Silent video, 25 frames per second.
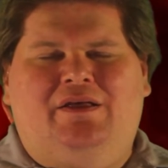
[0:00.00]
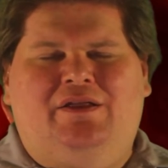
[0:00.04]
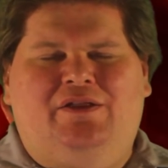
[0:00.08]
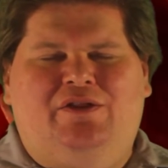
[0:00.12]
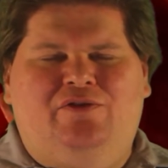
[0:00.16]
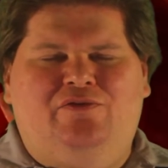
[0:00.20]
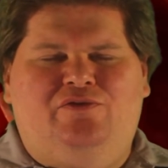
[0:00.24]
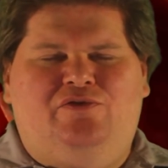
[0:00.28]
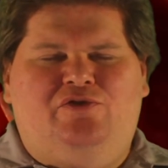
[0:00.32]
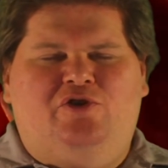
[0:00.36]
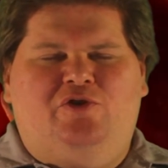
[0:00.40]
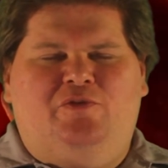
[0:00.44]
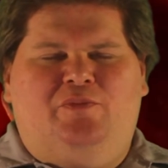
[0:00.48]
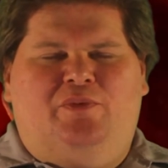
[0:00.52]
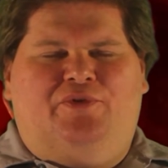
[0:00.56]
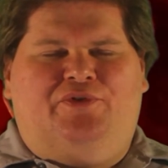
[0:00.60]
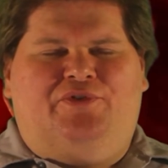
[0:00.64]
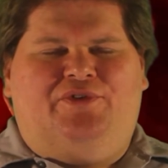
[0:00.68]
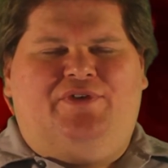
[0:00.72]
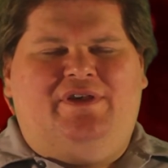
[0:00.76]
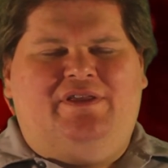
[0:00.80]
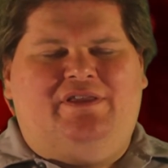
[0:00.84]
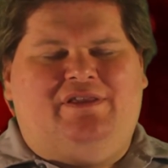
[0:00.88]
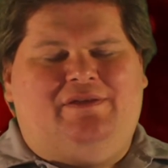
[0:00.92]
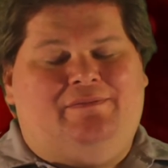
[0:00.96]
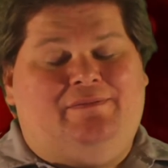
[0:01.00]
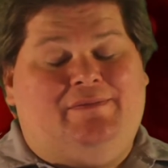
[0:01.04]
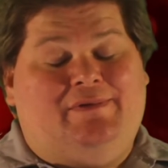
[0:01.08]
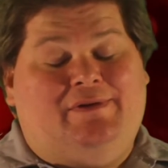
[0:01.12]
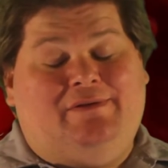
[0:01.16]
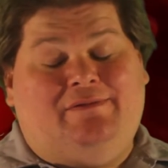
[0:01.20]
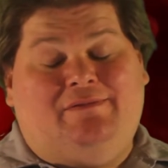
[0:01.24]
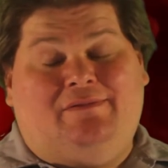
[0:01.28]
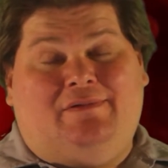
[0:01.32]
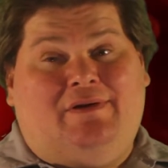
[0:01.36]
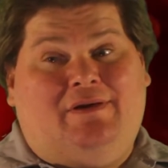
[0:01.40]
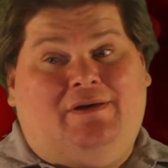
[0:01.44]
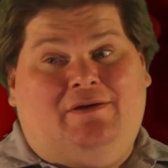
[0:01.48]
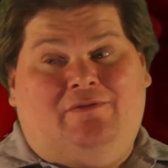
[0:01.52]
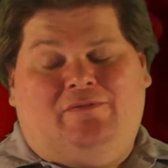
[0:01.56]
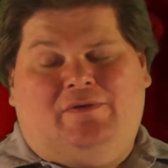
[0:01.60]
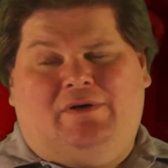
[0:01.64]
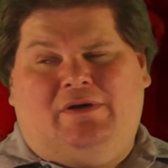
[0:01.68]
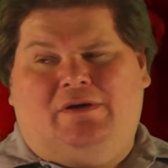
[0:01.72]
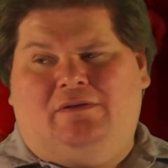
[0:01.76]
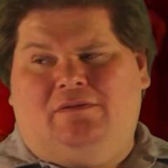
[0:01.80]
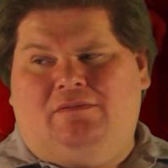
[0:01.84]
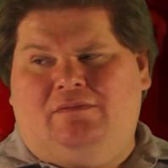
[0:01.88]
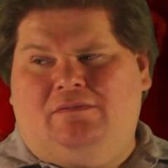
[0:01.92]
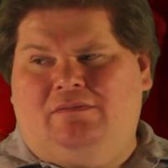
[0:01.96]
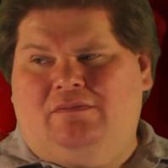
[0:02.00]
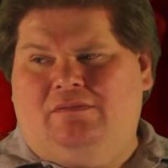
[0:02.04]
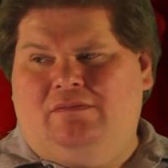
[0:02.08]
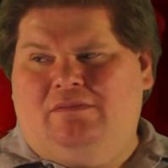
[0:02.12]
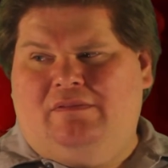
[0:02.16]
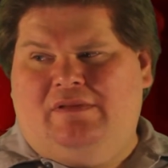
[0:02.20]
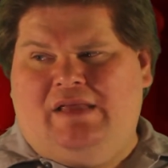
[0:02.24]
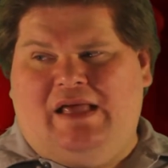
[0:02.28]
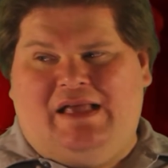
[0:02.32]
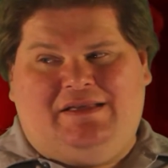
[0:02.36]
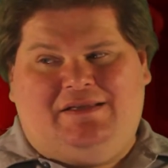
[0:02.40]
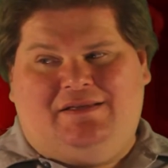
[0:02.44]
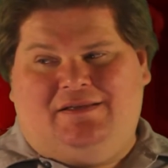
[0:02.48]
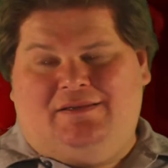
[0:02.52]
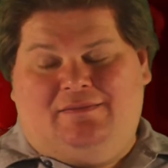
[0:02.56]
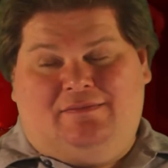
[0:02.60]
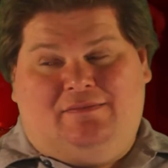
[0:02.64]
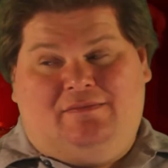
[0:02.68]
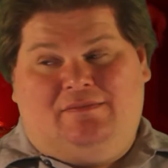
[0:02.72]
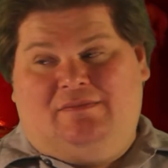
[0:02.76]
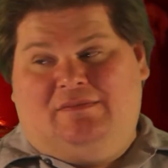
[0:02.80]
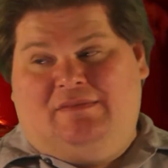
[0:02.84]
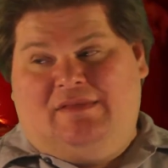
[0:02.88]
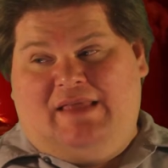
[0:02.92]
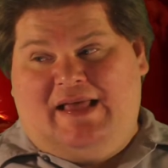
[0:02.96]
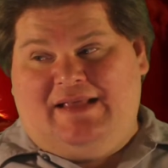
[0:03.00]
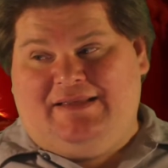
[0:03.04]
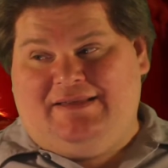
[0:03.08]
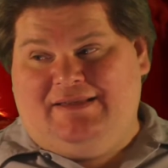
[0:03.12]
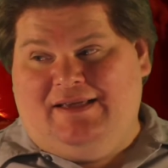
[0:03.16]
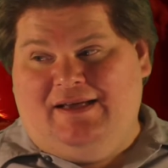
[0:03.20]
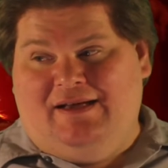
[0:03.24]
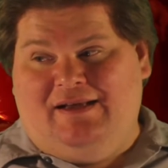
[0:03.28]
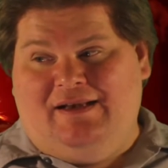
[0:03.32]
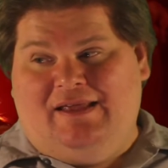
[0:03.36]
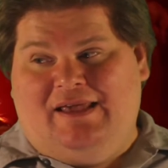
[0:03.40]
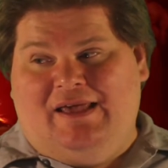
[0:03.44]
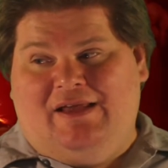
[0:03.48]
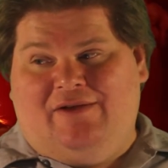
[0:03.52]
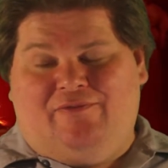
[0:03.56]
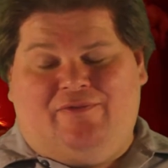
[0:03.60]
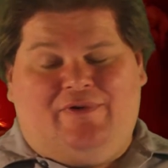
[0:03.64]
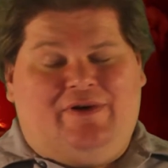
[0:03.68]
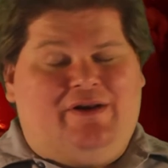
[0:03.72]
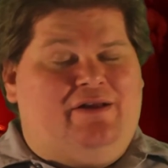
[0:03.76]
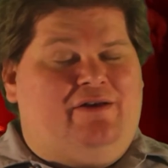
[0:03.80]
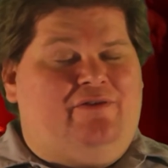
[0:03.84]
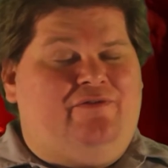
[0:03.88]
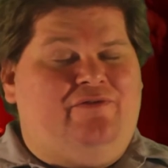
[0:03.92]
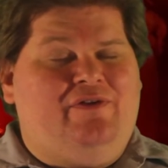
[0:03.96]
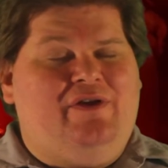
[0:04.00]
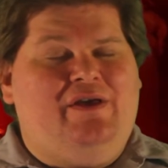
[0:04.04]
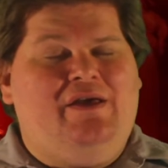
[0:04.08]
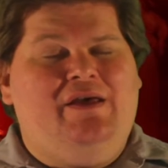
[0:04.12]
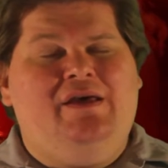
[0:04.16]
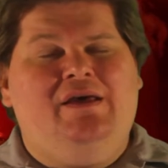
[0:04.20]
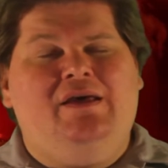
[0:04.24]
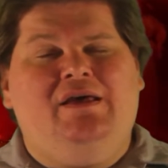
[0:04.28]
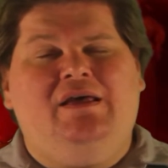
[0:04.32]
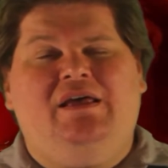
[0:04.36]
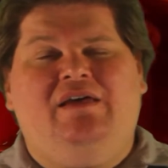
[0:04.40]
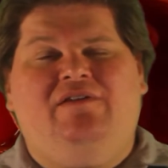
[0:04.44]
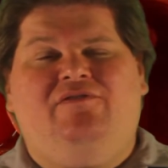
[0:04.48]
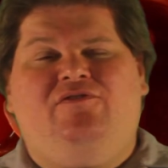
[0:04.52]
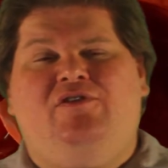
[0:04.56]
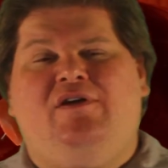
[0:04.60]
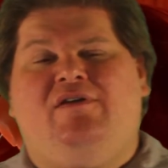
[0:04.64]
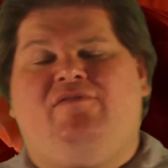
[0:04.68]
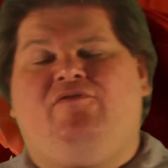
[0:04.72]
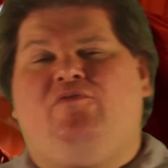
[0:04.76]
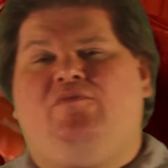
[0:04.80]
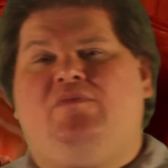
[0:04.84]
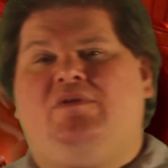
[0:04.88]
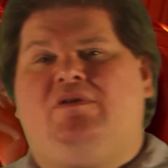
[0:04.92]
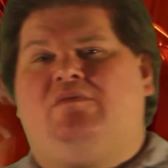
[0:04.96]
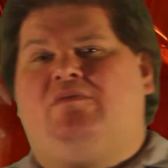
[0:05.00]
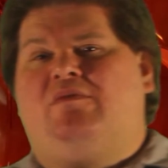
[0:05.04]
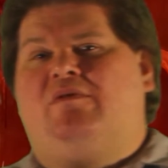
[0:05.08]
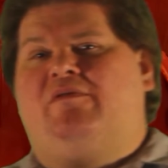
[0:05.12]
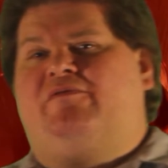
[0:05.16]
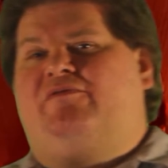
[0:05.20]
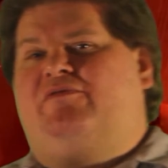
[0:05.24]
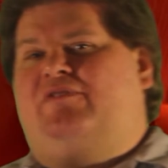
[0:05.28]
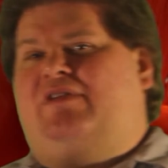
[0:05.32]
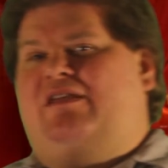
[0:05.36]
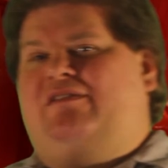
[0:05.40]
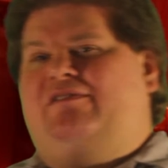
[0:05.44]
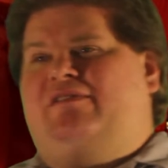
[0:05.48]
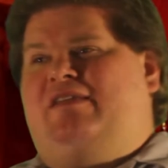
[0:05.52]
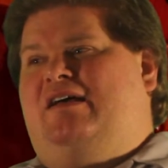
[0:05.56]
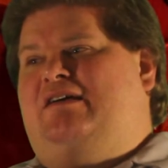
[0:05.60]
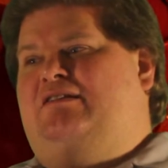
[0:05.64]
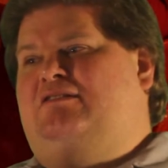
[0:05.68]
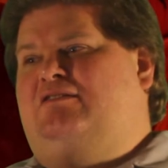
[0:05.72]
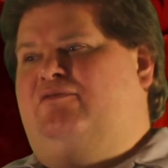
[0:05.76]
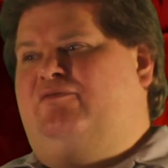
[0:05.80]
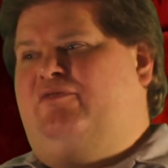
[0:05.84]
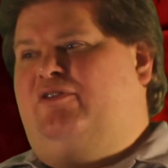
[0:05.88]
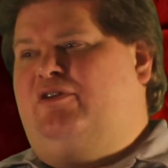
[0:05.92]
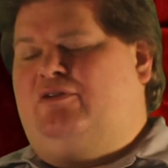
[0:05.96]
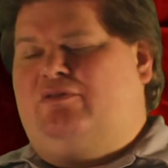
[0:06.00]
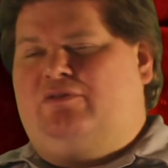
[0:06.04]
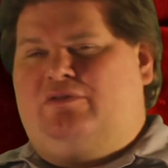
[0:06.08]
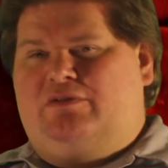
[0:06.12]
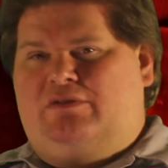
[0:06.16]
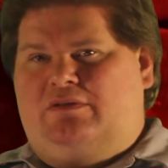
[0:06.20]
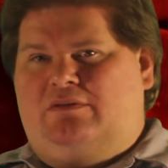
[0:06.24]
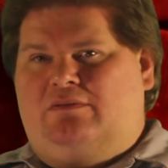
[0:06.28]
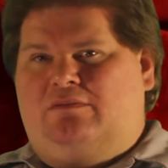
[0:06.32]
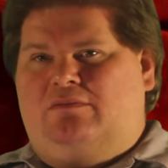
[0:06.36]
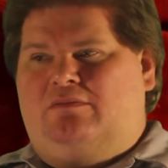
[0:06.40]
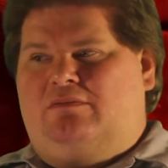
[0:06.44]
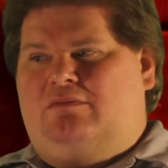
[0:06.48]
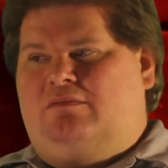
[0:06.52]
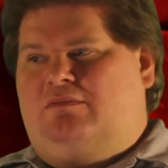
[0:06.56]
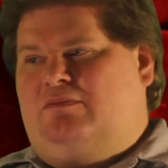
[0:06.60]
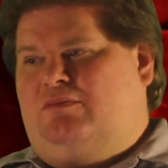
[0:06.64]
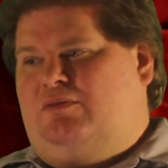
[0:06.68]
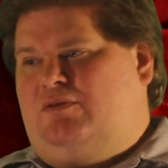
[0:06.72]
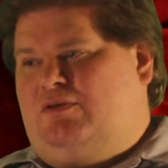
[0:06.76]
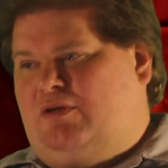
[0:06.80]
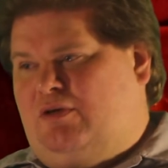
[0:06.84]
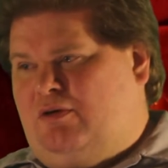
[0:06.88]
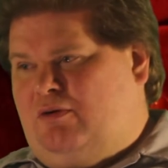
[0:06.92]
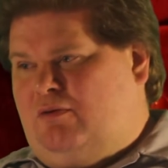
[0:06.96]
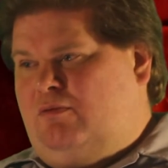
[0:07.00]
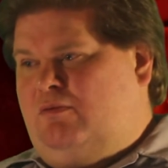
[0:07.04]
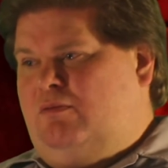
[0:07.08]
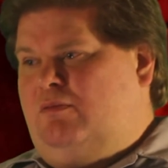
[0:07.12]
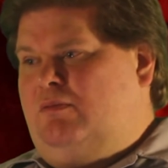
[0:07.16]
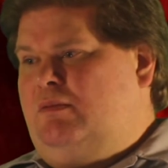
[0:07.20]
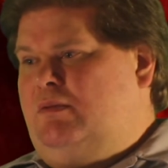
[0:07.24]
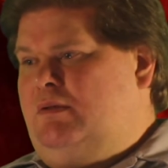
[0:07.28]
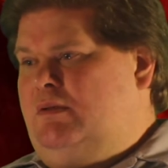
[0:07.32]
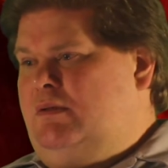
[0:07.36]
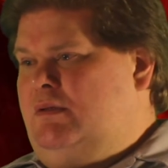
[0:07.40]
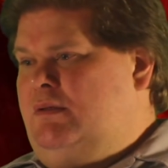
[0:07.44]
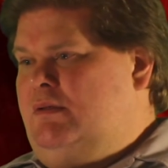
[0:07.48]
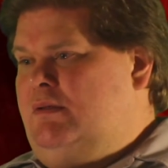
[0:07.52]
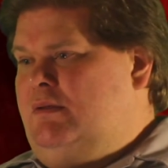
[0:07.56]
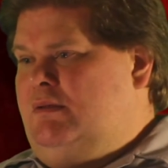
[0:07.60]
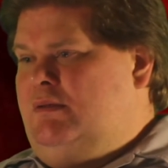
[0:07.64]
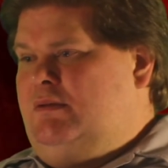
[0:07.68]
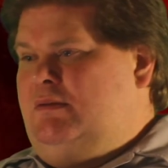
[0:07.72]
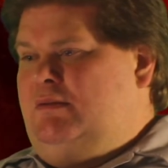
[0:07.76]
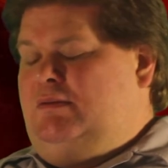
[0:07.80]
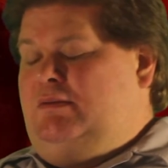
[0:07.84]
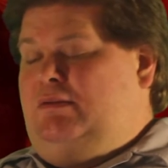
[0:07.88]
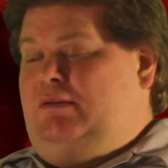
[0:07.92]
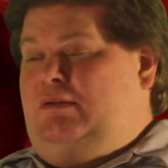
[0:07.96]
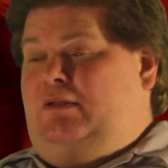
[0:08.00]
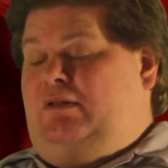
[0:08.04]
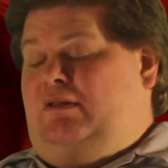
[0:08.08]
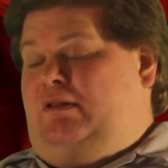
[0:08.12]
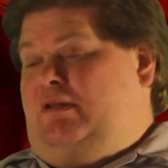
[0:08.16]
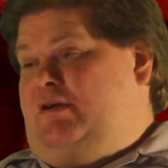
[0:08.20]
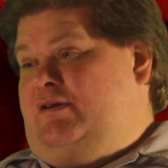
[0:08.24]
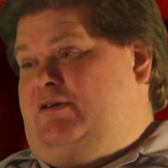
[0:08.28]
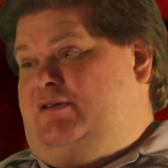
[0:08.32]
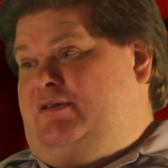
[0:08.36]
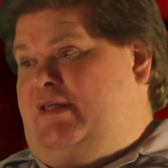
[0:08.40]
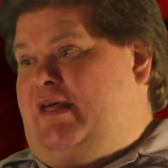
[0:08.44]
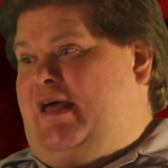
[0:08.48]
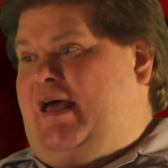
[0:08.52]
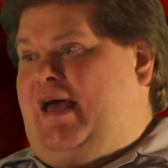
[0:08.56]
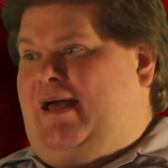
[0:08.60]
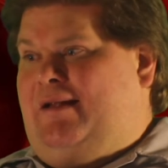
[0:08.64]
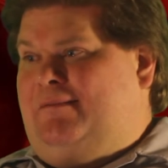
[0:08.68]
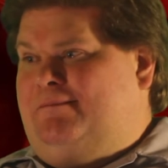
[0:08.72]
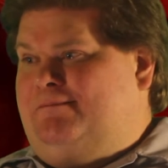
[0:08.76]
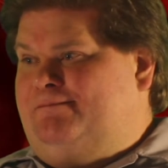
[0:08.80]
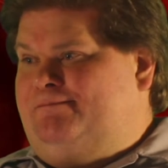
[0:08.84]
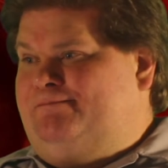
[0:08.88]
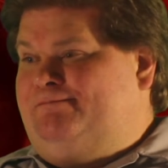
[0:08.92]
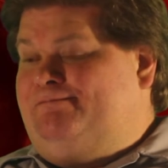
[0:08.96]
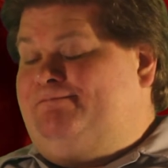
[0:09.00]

YouTube will see them. Okay, well, that's that's going to get rid of if you have a minimum of 10,000 views. So there's that.